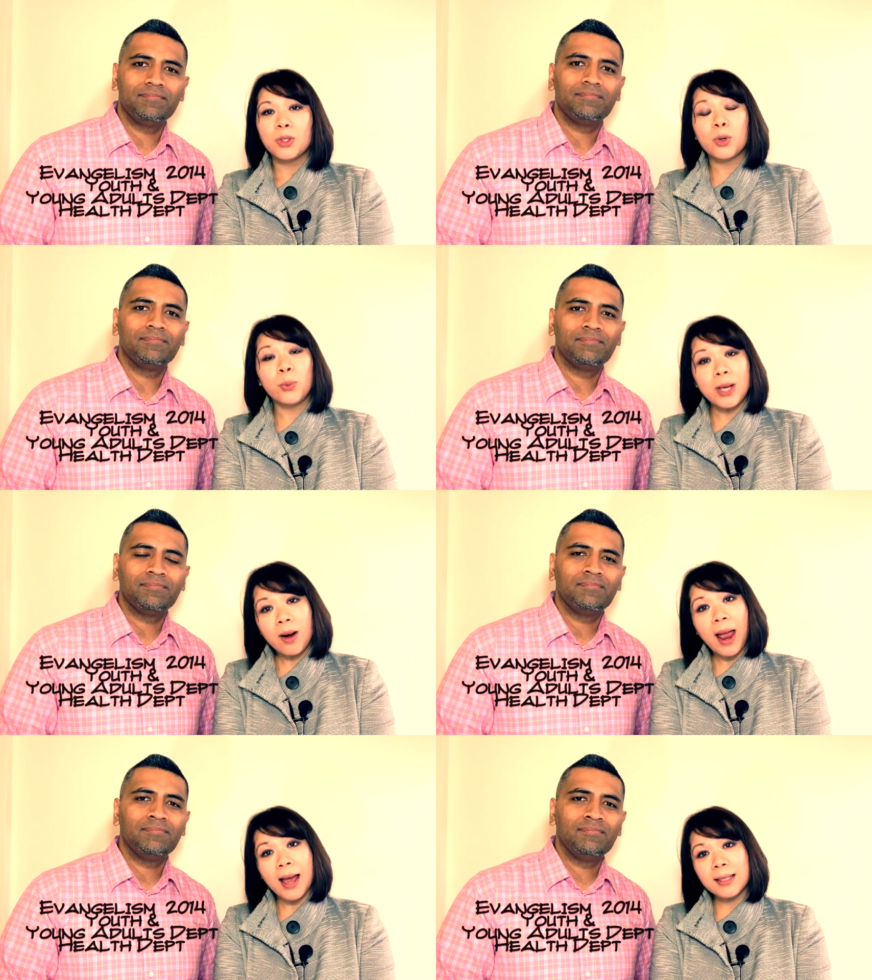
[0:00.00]
Speaker 1: So we
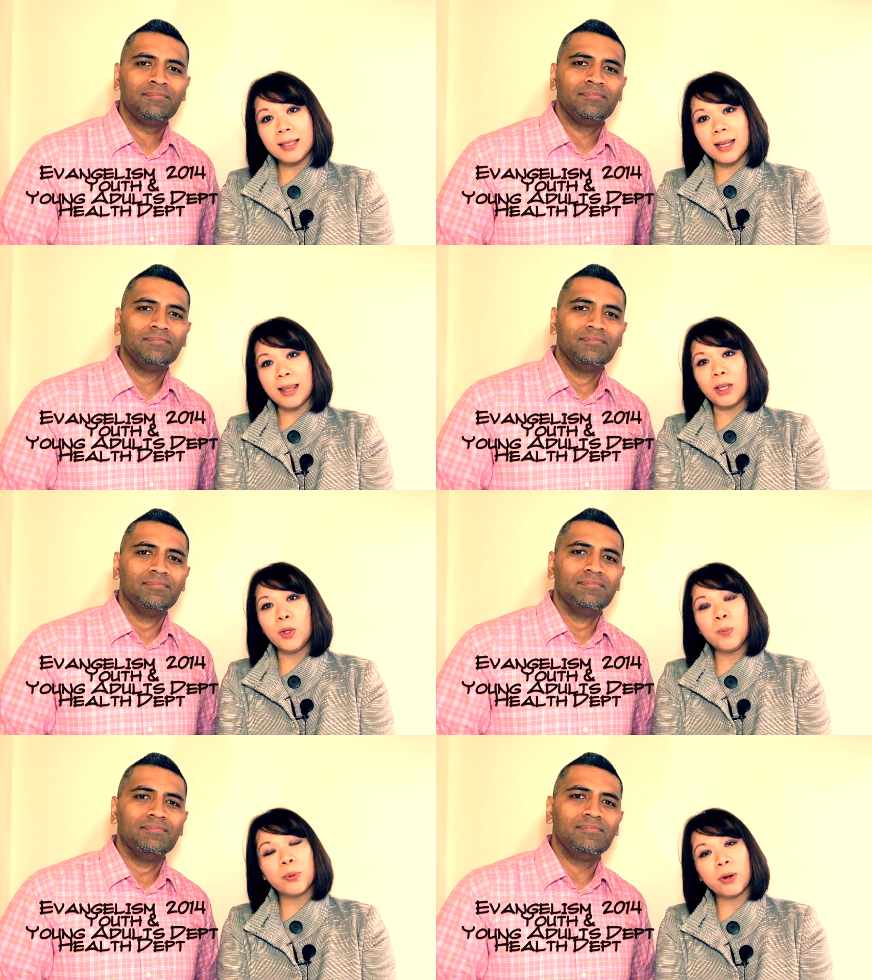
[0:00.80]
are asking
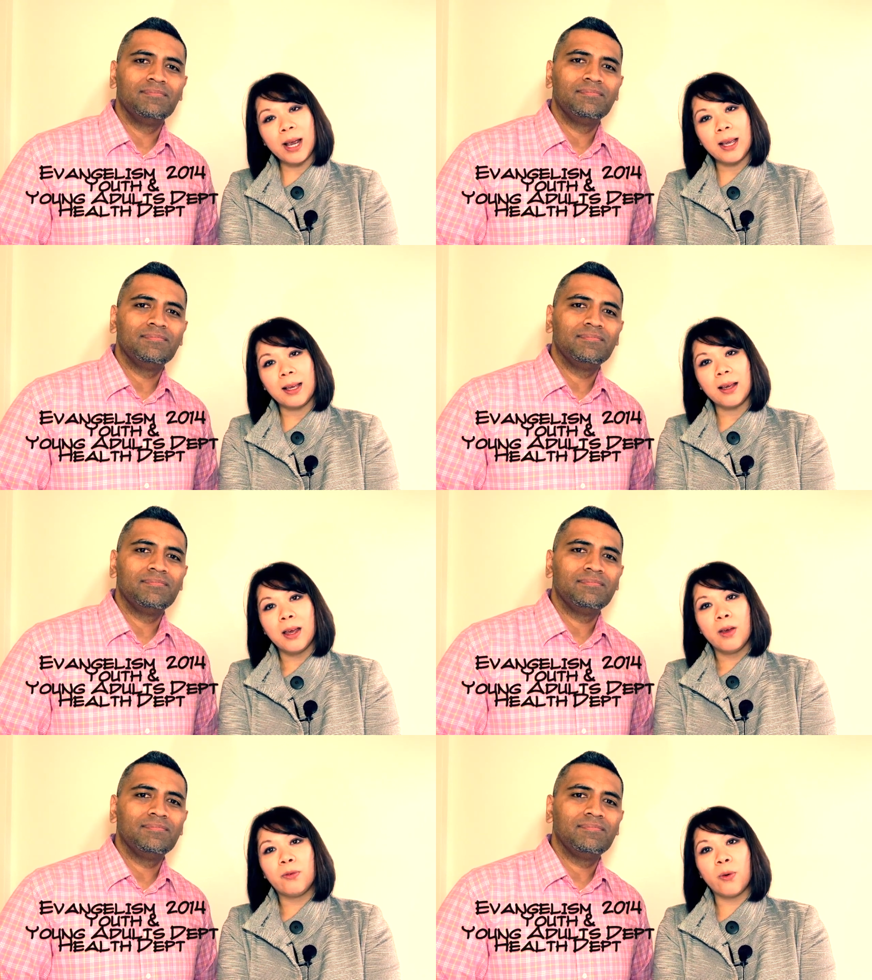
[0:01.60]
that you pray
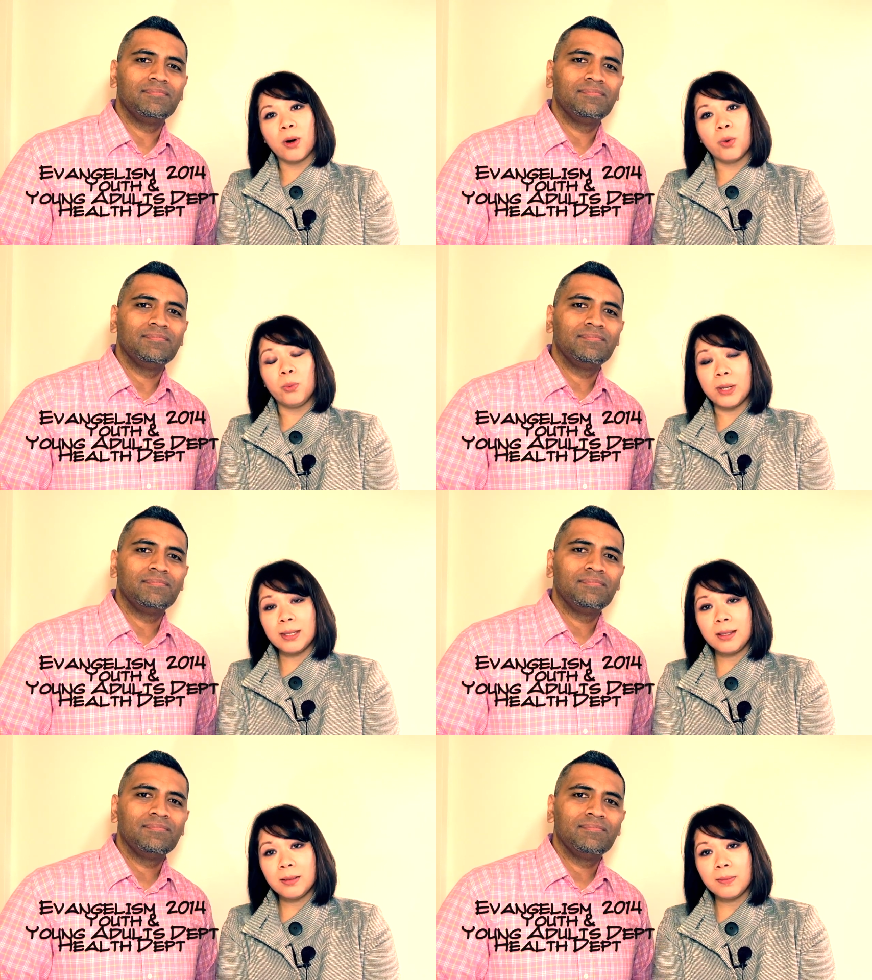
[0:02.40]
for
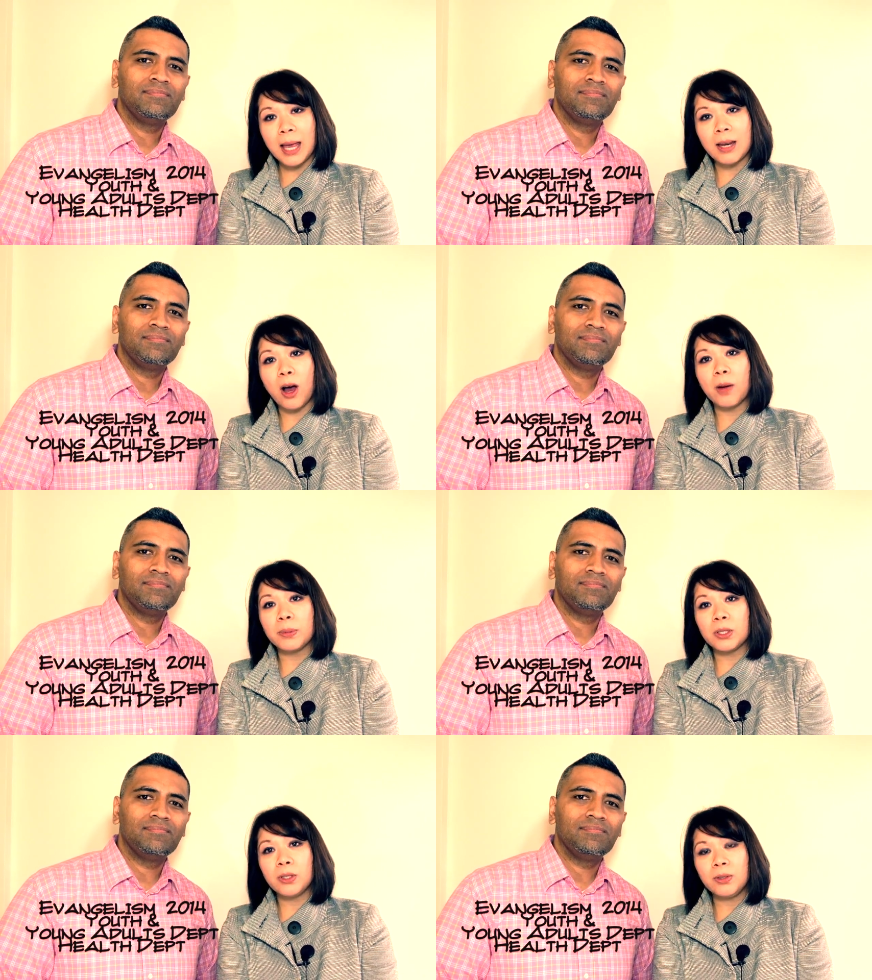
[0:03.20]
wisdom and
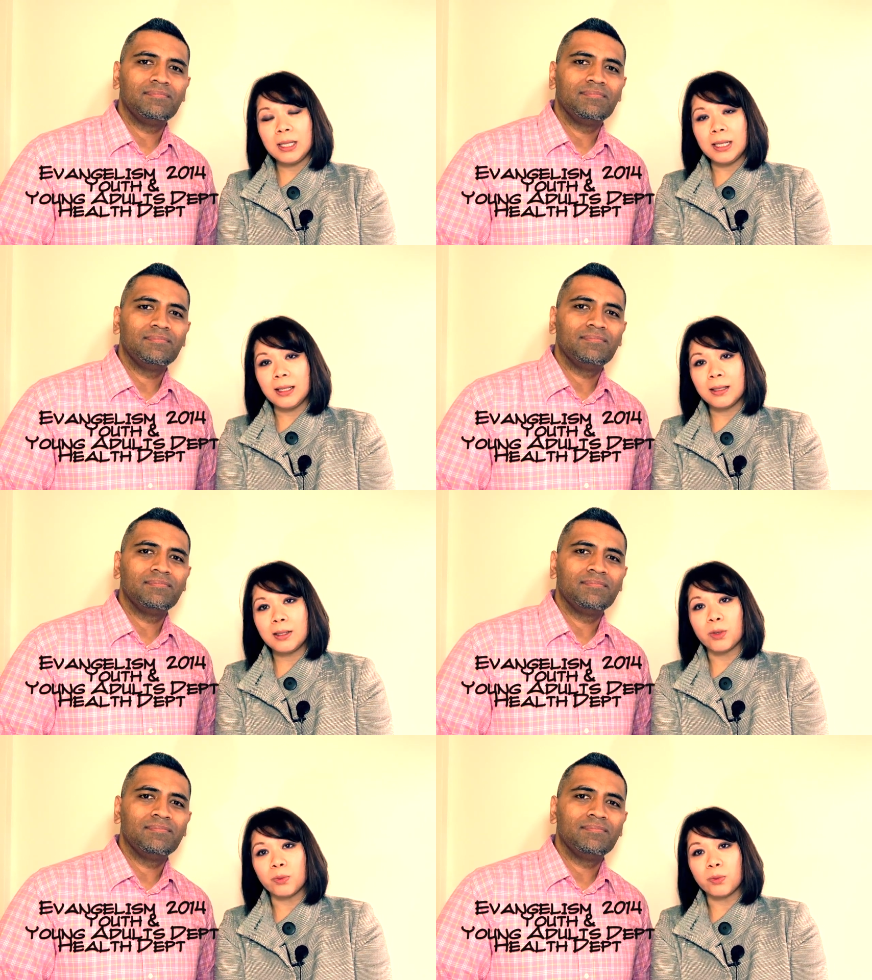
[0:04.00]
opportunities to